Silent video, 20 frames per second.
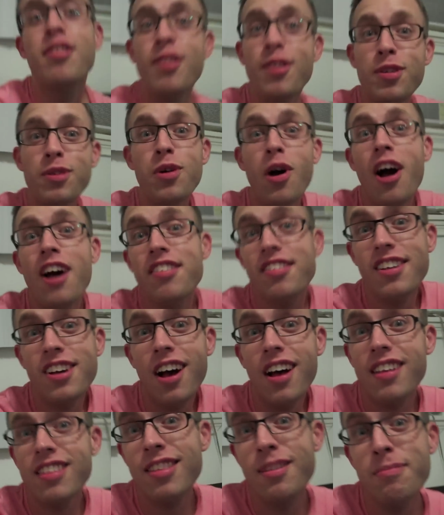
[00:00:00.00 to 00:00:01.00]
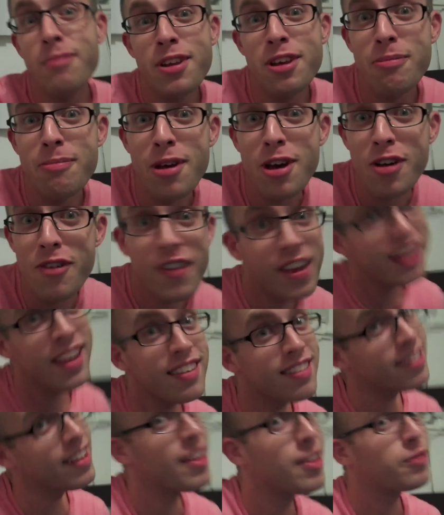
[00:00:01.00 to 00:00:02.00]
So you guys, I got some new
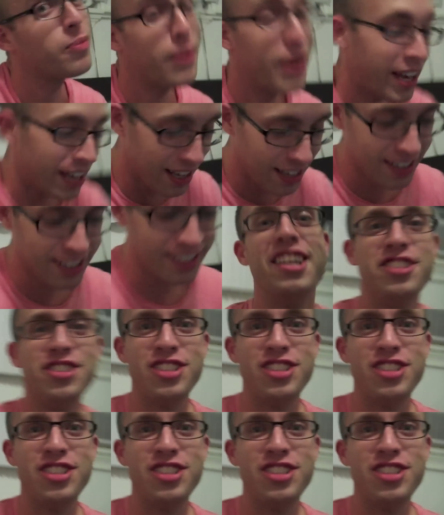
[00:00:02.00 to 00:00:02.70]
movies this week.